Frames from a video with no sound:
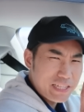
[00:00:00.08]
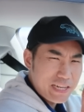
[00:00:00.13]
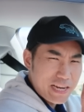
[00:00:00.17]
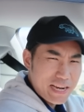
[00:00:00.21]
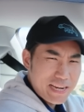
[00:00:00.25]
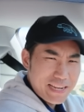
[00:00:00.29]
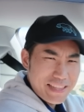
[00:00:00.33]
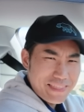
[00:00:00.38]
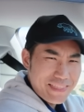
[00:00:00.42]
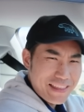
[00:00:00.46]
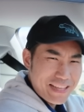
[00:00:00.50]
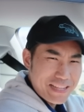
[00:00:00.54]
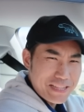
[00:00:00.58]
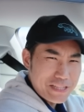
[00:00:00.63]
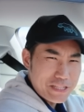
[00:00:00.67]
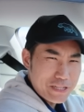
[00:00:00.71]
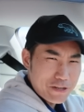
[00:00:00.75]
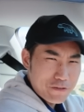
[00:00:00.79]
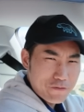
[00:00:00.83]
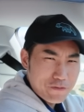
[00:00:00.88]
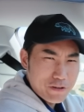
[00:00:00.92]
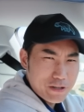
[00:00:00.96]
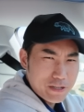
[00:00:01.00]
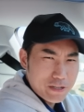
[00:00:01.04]
there anything
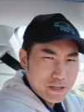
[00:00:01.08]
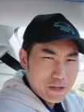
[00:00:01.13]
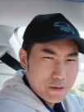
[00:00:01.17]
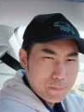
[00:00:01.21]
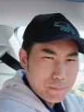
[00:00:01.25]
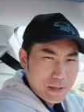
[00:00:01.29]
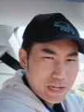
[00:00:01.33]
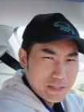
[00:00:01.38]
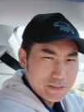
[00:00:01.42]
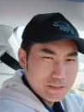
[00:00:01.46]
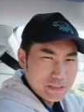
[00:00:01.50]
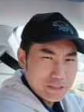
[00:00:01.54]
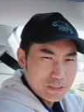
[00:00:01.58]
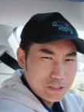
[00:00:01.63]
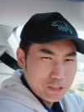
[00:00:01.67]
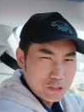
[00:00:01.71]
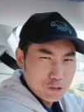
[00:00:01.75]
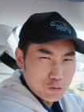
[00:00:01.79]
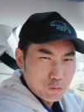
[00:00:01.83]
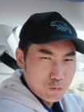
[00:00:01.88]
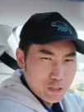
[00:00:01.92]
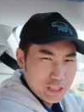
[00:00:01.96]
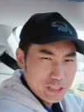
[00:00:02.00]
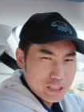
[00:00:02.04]
different about the
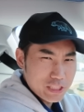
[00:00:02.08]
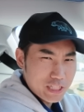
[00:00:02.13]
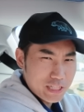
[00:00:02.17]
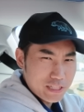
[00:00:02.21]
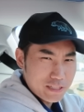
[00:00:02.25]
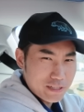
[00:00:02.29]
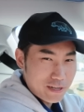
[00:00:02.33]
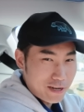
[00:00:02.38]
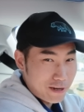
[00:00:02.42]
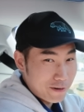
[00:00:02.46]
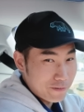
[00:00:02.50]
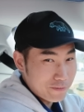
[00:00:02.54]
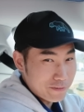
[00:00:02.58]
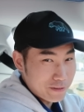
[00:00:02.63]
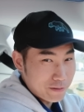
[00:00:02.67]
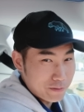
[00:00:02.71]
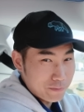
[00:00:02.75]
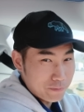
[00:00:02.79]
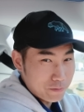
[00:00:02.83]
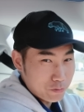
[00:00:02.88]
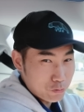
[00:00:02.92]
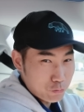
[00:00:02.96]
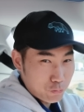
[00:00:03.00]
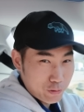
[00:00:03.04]
new Regen on
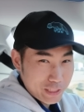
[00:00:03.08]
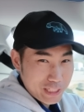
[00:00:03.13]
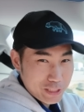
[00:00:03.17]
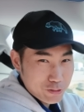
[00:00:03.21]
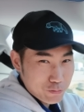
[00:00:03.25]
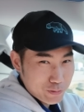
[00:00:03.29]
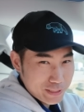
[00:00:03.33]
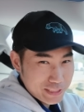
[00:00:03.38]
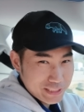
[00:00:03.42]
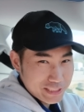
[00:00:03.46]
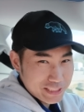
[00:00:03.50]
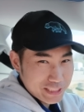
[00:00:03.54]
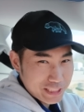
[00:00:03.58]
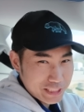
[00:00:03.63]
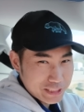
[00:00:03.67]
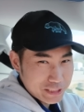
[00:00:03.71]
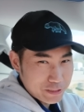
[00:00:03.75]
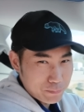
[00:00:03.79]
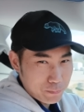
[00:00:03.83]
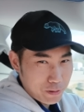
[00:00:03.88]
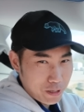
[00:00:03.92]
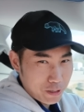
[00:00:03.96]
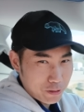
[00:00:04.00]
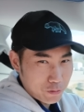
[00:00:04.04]
the twenty
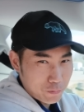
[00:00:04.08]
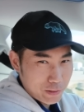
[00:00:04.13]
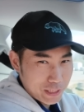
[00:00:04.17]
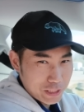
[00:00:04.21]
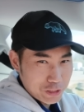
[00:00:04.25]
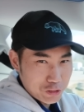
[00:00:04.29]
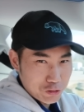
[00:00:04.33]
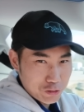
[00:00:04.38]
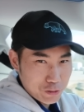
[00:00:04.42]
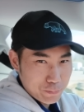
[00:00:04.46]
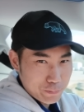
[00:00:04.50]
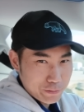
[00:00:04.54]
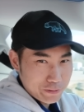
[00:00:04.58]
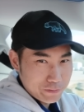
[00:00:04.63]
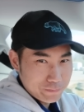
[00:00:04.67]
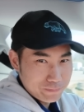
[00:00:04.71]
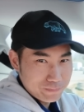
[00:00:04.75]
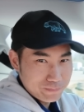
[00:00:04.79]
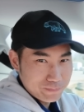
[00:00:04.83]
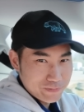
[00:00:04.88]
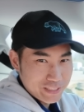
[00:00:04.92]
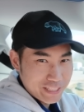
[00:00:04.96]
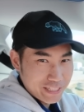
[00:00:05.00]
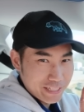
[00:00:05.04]
twenty-six Model Y Juniper?
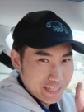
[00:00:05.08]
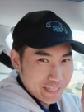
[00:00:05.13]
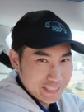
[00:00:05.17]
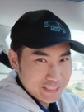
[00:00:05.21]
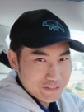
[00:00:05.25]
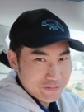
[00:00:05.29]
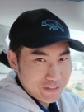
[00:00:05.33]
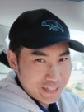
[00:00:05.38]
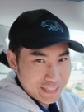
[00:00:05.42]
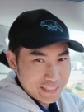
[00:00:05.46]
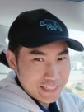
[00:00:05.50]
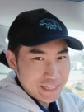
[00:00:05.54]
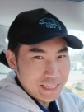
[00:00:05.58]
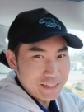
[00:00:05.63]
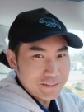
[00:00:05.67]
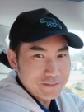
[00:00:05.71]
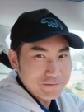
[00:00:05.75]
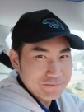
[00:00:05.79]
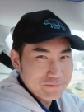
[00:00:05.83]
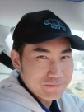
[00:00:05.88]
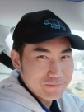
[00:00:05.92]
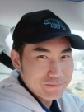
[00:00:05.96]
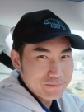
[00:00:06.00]
Let's find out.